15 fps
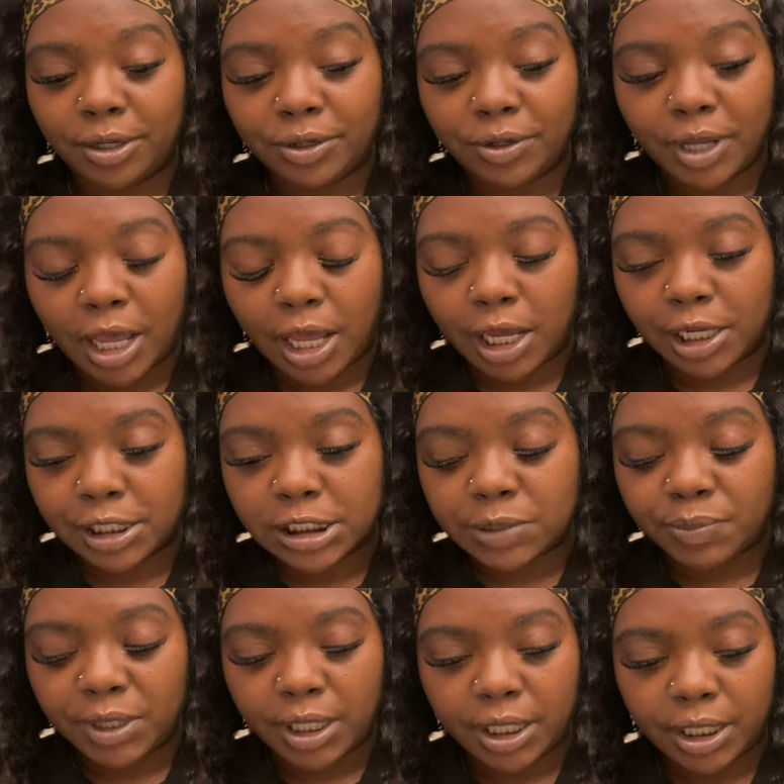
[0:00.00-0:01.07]
you guys,
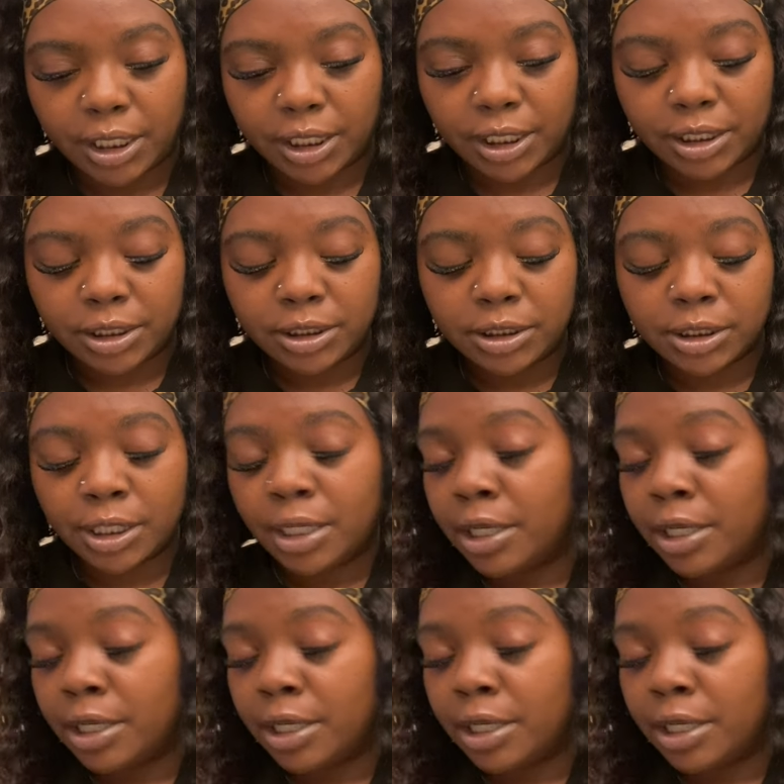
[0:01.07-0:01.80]
because